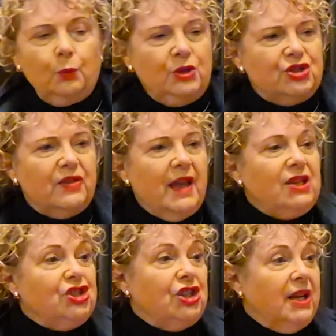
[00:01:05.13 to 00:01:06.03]
which
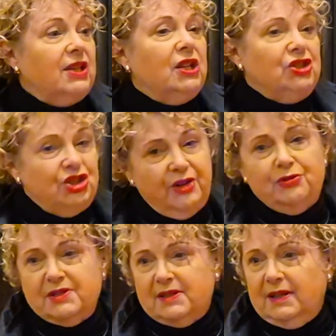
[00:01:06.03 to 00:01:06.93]
they shared
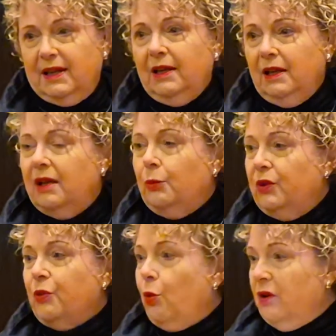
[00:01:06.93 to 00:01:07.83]
generously
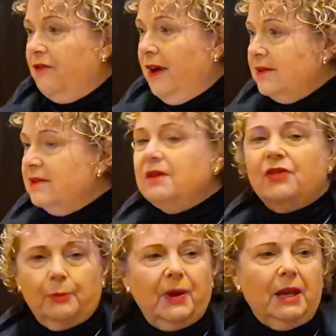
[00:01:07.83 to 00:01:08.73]
with all of us,
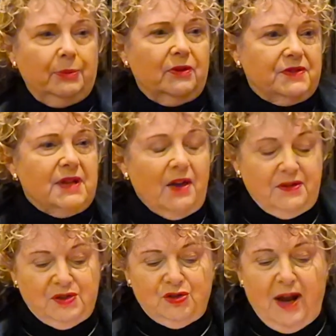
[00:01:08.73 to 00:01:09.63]
the people of
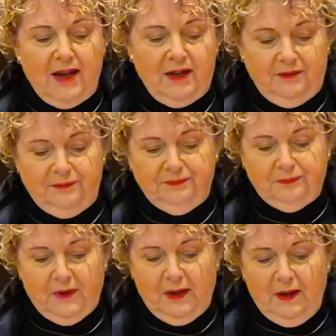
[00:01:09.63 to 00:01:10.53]
South Australia.
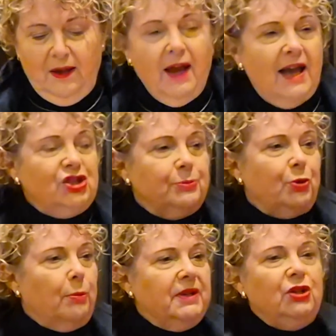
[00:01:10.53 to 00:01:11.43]
As
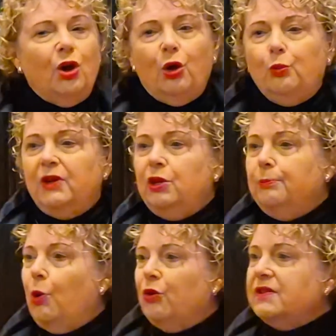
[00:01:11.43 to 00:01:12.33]
you probably know,
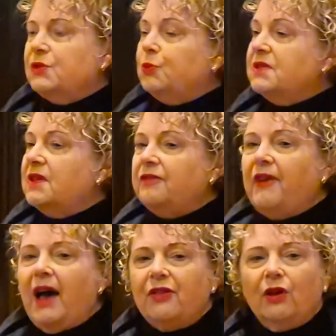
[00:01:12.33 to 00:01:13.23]
William Morris was the
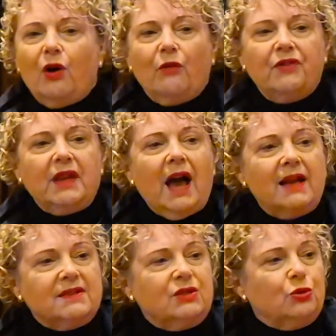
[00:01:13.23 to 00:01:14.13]
father of the
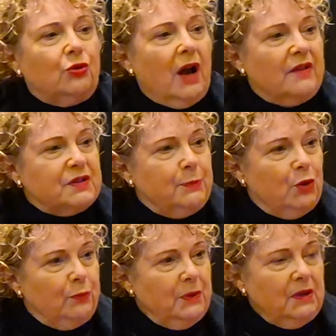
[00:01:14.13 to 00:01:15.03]
arts and crafts
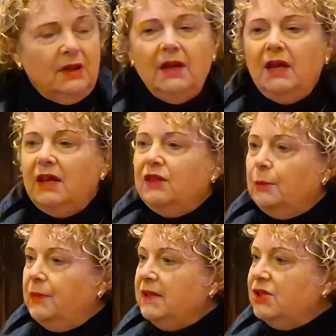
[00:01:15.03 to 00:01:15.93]
movement in
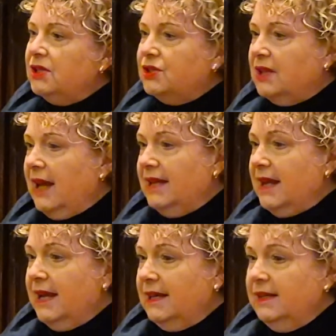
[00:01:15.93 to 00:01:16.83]
the mid to late
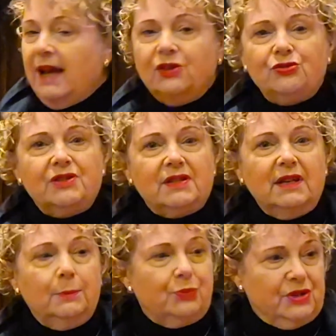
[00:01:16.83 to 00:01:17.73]
1800s
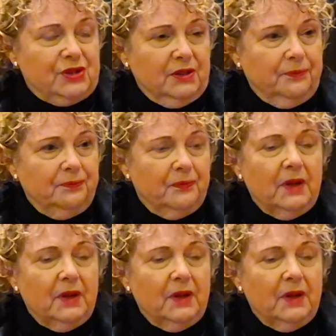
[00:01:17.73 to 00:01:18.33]
in Britain.